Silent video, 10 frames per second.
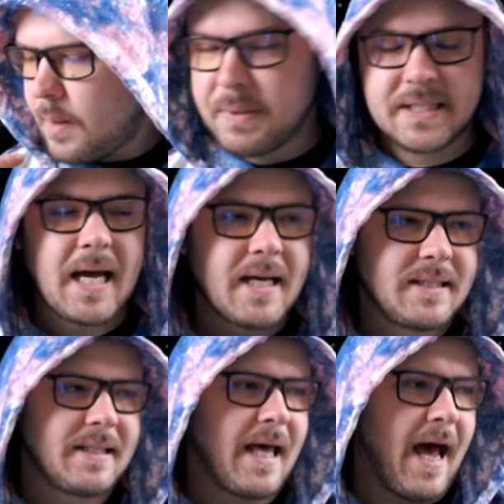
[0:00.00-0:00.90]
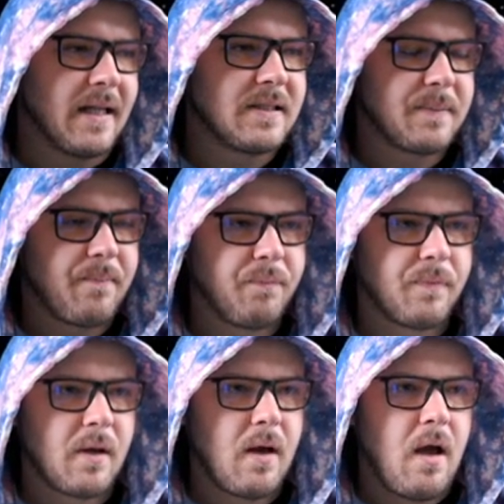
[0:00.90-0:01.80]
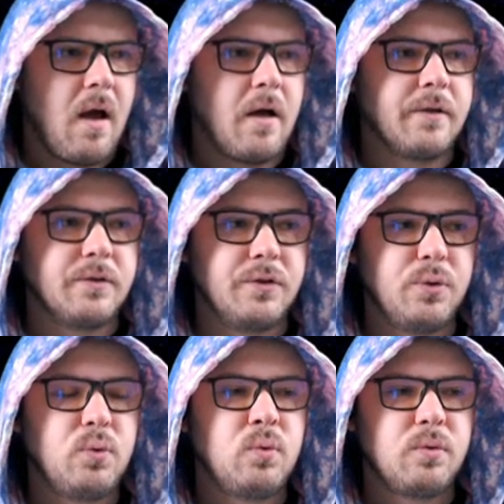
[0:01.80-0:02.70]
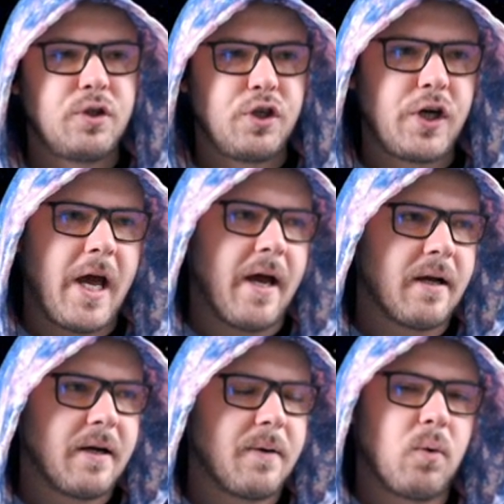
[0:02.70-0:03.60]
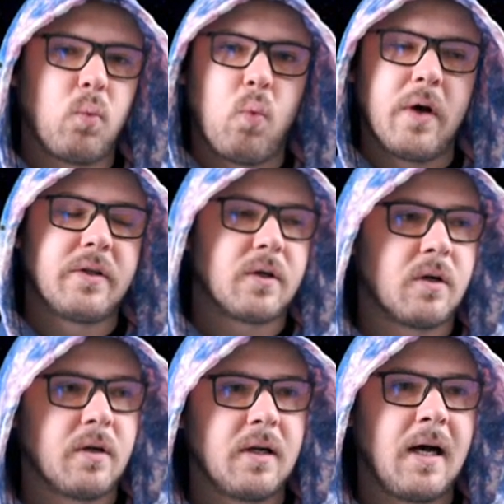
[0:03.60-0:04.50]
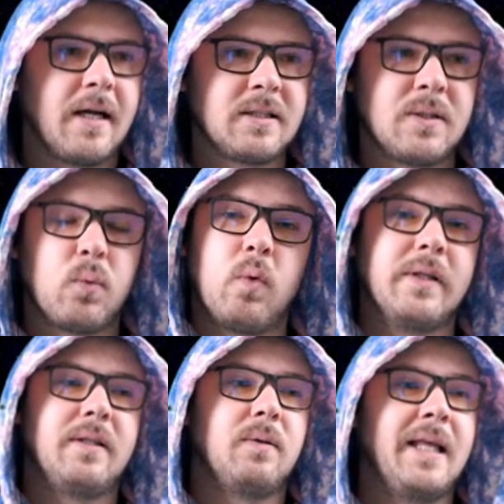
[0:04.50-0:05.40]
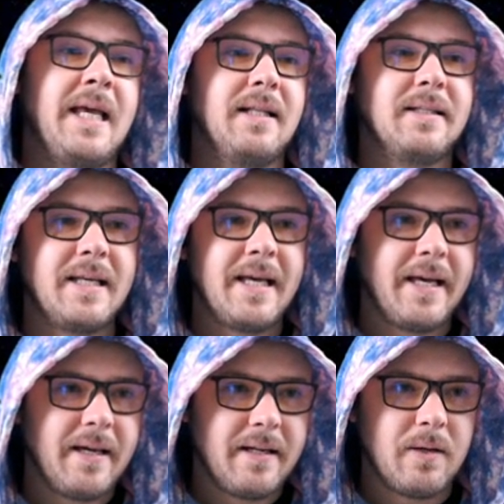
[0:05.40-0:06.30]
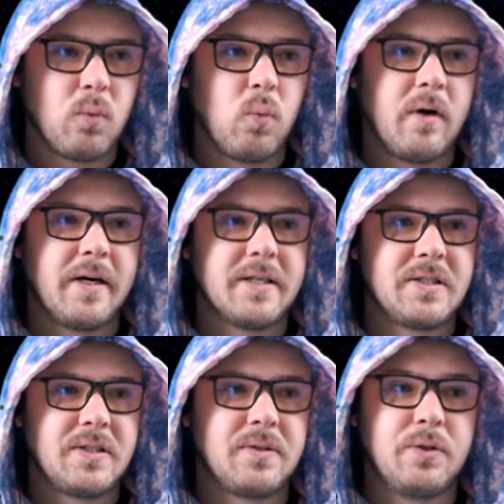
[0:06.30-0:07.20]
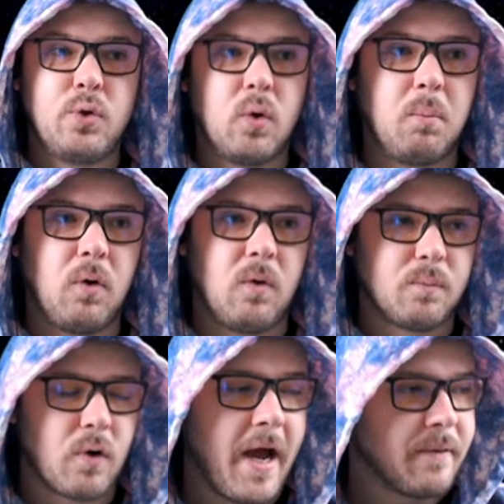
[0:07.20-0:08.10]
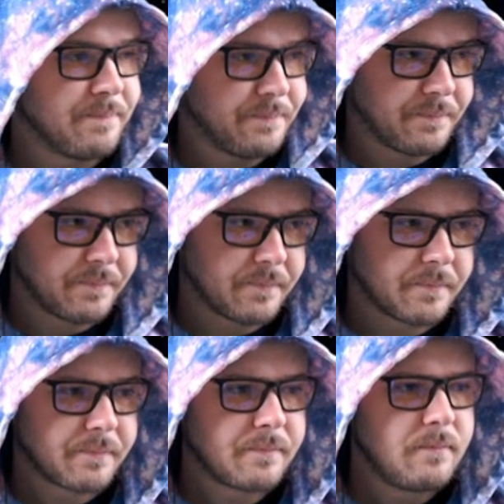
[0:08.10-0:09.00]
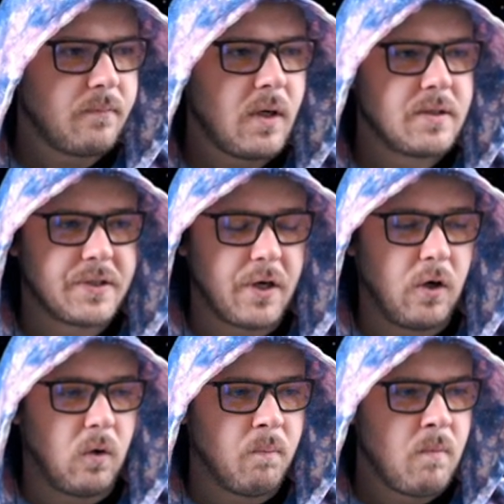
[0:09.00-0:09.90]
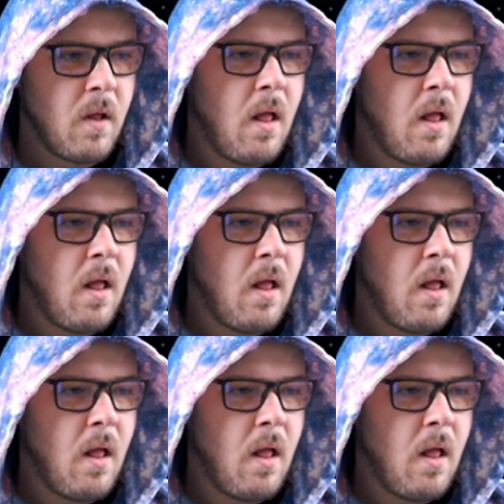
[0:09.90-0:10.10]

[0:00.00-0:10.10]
besides that, do check whether or not what they did was doable, right? So...